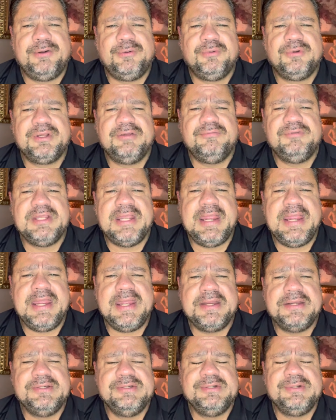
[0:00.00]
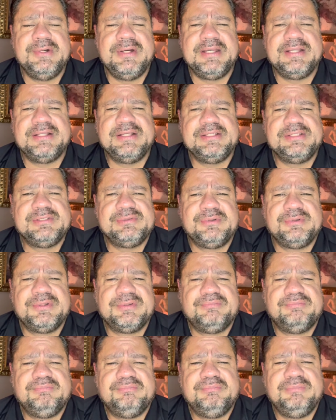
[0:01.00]
We'll give you a hand doing this. We'll
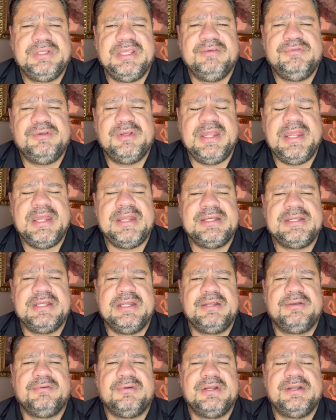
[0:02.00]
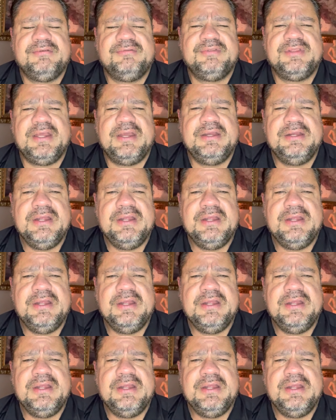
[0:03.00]
give you a hand getting rid of the